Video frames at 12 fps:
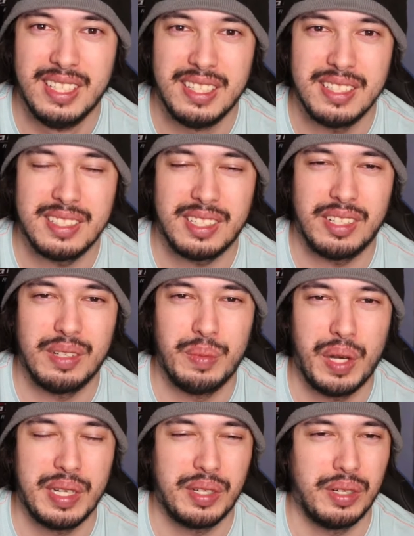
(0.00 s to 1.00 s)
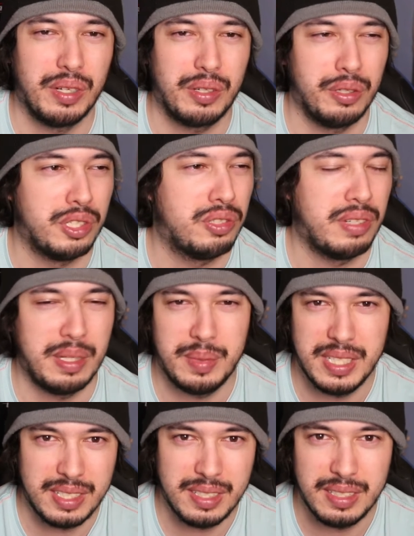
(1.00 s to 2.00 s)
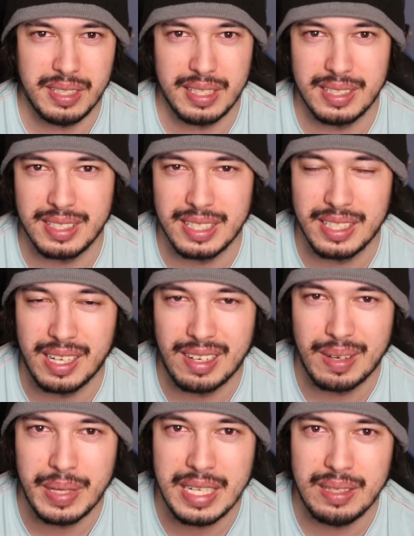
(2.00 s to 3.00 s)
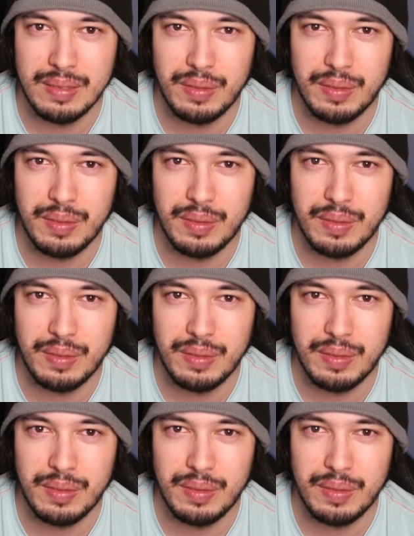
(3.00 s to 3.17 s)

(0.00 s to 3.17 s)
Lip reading: So Murray got conscripted into the army,